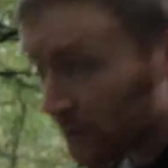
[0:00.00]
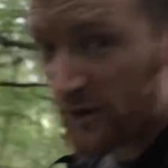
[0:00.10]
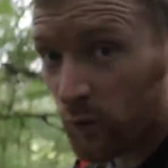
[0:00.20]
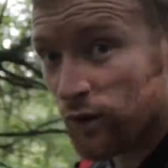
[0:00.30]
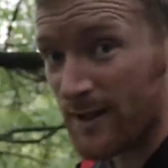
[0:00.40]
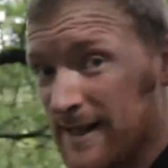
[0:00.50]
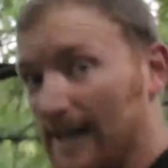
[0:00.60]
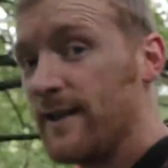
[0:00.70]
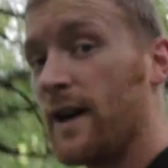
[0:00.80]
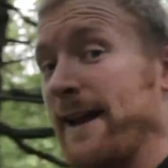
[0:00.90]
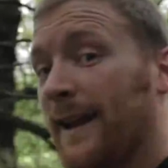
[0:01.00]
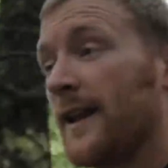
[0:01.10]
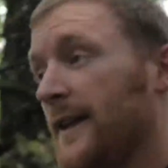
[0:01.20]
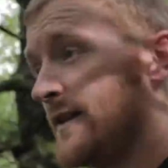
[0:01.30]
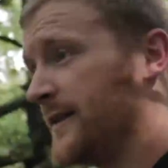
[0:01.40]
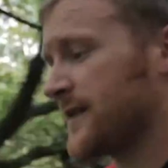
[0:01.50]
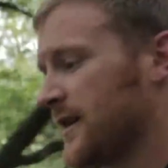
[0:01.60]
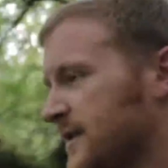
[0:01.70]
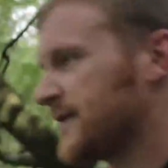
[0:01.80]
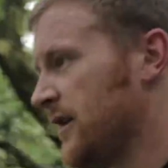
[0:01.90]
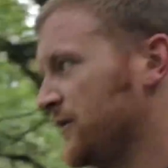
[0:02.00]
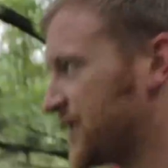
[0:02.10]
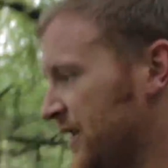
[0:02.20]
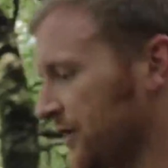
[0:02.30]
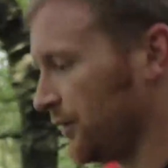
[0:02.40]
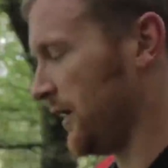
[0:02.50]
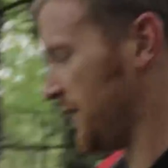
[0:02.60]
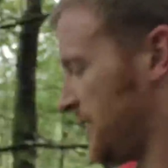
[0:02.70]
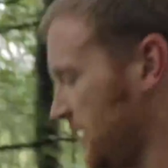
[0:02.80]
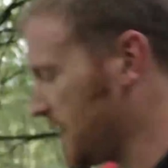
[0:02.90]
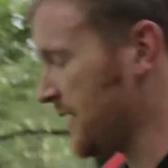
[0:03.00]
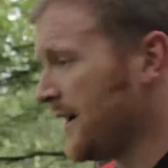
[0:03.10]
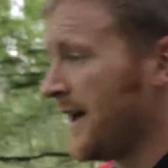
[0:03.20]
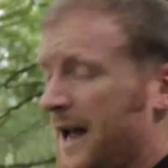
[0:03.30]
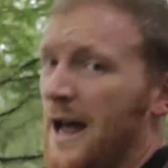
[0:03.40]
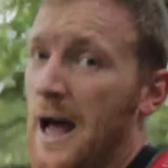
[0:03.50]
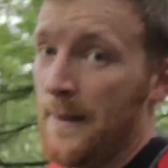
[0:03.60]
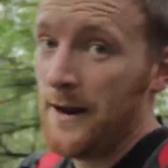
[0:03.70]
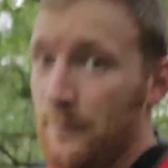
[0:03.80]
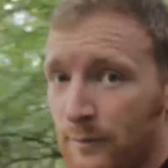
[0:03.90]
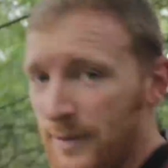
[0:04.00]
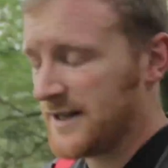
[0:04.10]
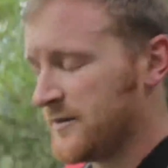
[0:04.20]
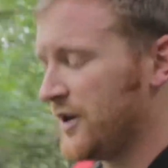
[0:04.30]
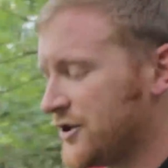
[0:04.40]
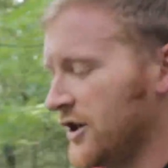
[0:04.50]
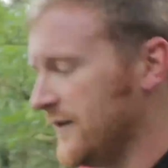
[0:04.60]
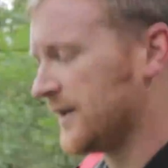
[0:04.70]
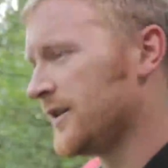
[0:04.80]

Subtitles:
towards the Nine Ladies Stone Circle and then back to Birchover.